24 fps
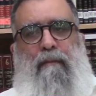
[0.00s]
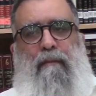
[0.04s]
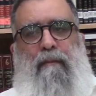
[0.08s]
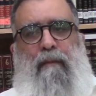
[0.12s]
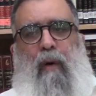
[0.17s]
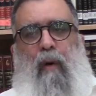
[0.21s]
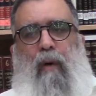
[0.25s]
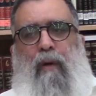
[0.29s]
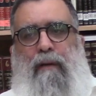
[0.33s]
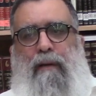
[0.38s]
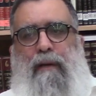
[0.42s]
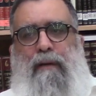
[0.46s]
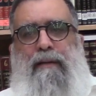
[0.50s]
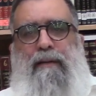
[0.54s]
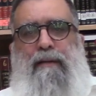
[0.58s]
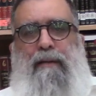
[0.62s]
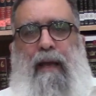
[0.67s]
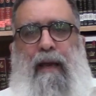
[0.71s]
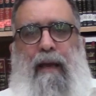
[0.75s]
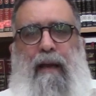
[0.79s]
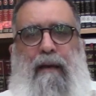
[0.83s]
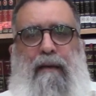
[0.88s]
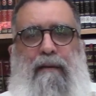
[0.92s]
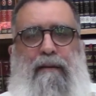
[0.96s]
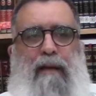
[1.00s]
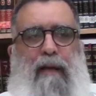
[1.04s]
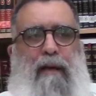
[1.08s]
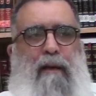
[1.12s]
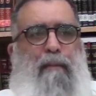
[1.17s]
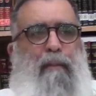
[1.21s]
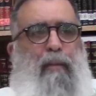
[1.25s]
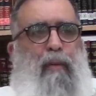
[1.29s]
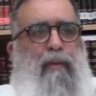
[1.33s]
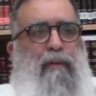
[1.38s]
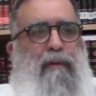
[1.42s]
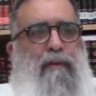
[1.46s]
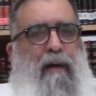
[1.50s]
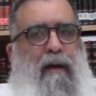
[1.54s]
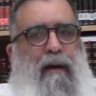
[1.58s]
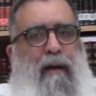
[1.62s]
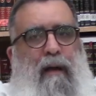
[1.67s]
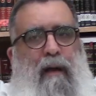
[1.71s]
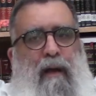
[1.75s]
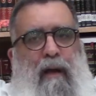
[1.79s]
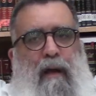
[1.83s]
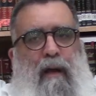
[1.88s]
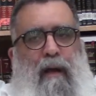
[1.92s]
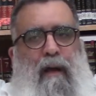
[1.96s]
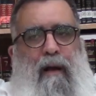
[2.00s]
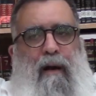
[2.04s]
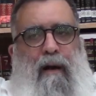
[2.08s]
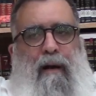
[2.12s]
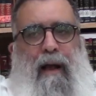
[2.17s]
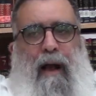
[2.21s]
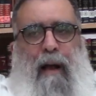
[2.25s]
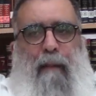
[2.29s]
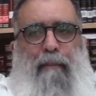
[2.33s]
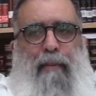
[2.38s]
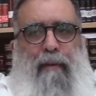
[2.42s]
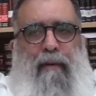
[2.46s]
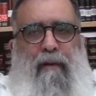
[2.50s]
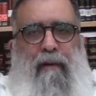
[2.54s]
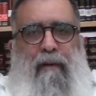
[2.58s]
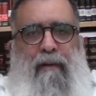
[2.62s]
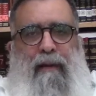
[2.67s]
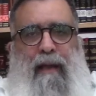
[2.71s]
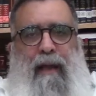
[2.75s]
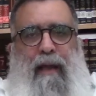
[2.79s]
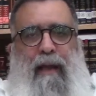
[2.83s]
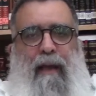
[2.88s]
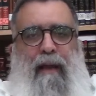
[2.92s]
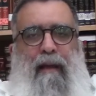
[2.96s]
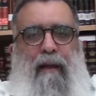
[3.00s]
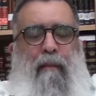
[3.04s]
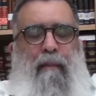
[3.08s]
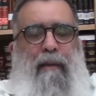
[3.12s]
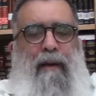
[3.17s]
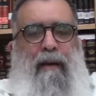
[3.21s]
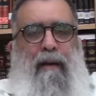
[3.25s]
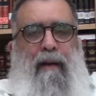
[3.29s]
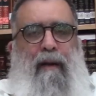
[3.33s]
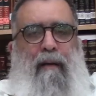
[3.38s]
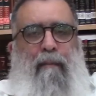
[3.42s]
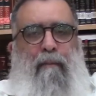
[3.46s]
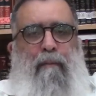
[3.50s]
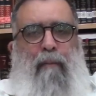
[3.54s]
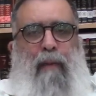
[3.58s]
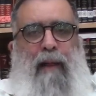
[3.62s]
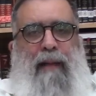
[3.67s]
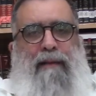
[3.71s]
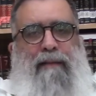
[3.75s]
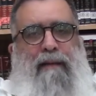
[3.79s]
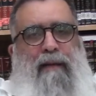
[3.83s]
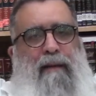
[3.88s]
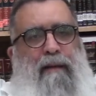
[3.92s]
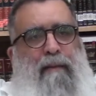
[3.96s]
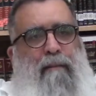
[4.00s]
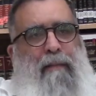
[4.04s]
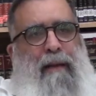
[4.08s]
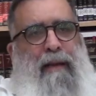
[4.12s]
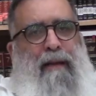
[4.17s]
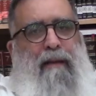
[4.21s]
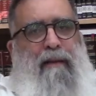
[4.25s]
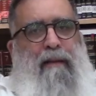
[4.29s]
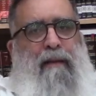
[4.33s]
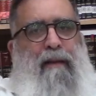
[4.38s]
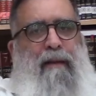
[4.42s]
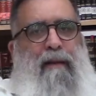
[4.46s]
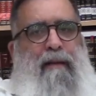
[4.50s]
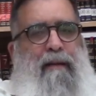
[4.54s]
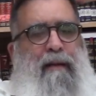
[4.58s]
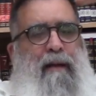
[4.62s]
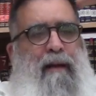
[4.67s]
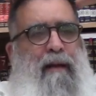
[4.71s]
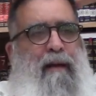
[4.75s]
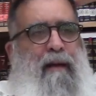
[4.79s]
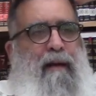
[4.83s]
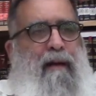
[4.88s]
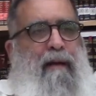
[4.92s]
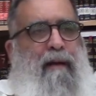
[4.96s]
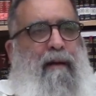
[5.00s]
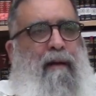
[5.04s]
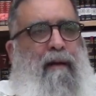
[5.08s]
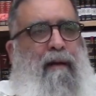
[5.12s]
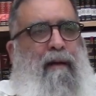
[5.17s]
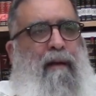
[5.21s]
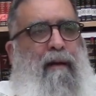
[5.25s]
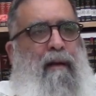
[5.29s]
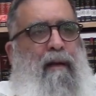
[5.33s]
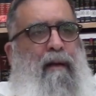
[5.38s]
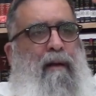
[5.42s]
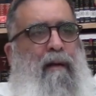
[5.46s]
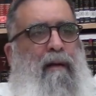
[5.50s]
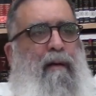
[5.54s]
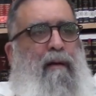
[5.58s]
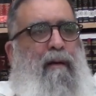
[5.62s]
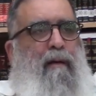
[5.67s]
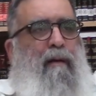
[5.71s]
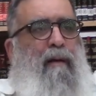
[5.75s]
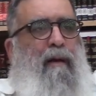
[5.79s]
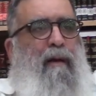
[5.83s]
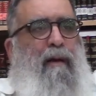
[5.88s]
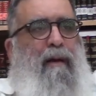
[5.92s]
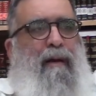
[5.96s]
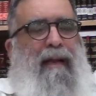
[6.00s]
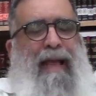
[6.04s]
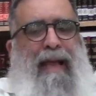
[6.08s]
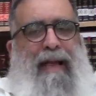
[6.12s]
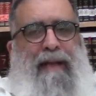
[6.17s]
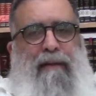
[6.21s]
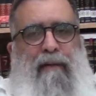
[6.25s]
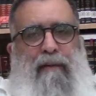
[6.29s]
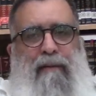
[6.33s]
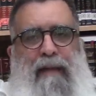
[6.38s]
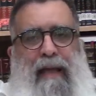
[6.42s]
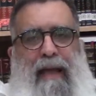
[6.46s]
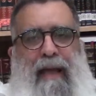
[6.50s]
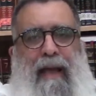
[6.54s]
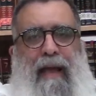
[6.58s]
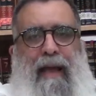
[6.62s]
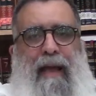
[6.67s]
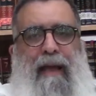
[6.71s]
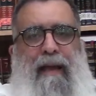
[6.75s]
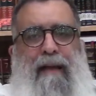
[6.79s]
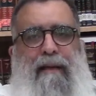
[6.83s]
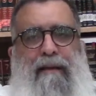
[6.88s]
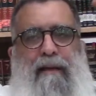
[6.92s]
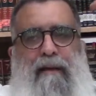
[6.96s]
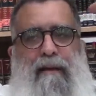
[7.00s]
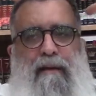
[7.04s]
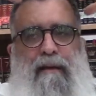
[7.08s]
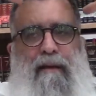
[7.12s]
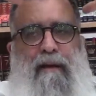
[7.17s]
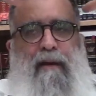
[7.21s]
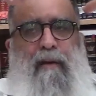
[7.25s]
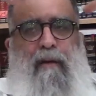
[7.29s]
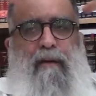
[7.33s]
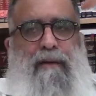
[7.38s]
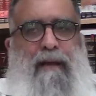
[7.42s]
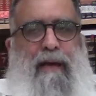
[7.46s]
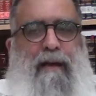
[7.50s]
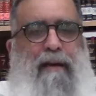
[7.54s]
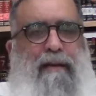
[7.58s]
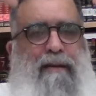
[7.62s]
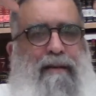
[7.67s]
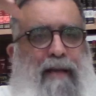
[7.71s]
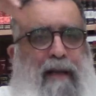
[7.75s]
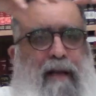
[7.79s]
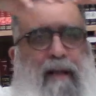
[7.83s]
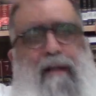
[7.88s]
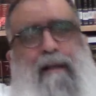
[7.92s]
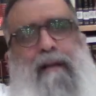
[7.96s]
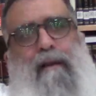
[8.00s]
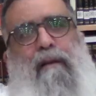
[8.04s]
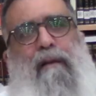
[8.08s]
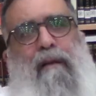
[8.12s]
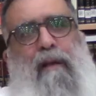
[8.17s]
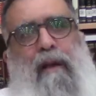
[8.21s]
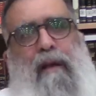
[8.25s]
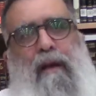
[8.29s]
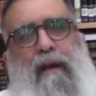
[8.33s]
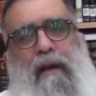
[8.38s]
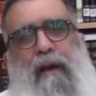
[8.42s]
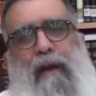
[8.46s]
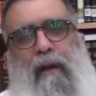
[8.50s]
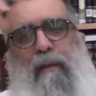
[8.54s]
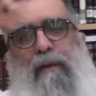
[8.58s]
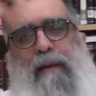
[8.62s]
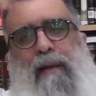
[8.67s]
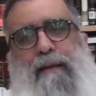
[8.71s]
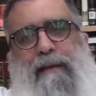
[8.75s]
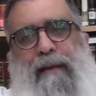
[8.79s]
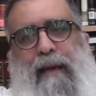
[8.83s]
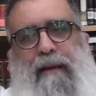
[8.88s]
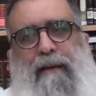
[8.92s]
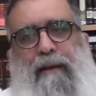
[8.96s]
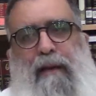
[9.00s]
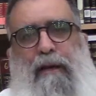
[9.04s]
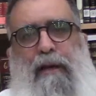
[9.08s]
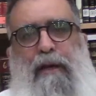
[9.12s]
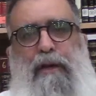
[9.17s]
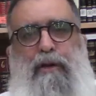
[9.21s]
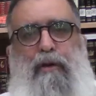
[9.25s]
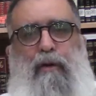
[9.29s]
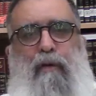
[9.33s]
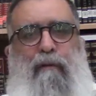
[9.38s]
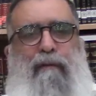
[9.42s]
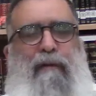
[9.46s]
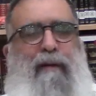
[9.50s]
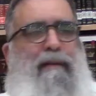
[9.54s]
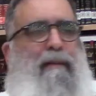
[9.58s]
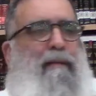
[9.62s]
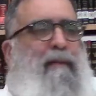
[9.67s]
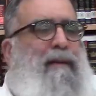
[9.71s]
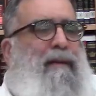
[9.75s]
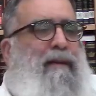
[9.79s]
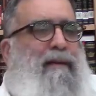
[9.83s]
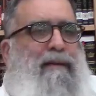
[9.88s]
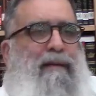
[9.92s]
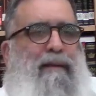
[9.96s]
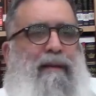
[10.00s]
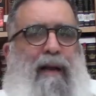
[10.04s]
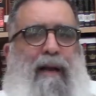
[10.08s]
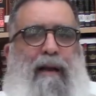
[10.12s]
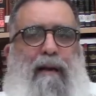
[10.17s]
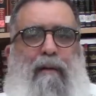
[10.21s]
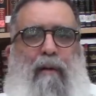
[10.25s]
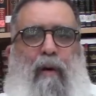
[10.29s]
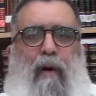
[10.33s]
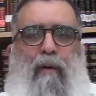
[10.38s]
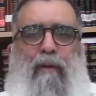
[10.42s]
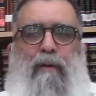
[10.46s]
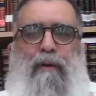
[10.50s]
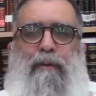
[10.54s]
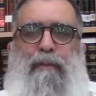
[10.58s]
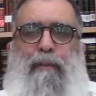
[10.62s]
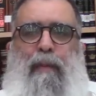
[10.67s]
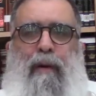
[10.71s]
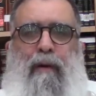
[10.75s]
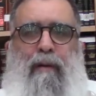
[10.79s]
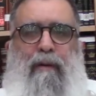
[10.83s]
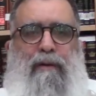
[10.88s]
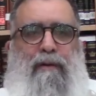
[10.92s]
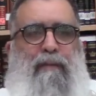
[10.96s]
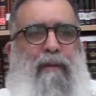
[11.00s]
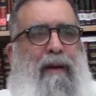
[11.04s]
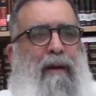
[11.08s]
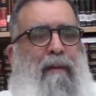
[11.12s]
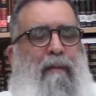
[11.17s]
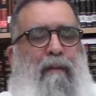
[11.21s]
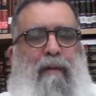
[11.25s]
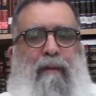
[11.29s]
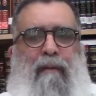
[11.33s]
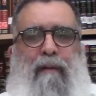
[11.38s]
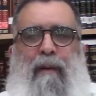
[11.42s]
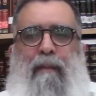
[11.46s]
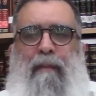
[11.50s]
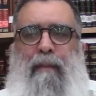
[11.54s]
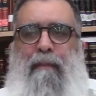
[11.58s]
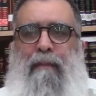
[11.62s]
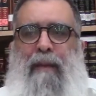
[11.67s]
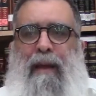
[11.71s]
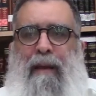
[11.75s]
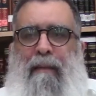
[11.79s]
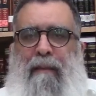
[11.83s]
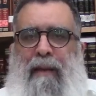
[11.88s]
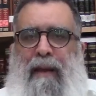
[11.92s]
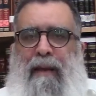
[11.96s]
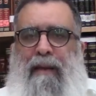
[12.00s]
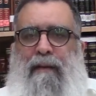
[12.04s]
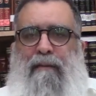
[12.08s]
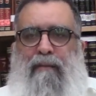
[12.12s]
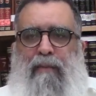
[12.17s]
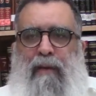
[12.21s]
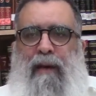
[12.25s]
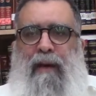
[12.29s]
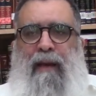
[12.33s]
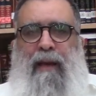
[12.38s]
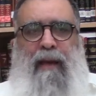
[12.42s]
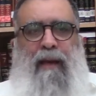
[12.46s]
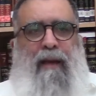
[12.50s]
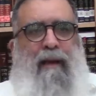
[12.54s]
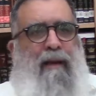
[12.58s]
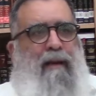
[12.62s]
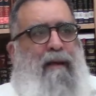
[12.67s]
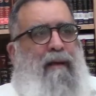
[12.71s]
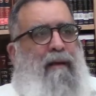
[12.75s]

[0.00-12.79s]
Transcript: All these things, they put uh, copper on the head, I mean, uh, melted, melted uh, uh, lead on the head, uh, you know, they can tell, you know, they take the kishuf out. I mean, this is like hocus pocus, whatever. I mean, behemet, really?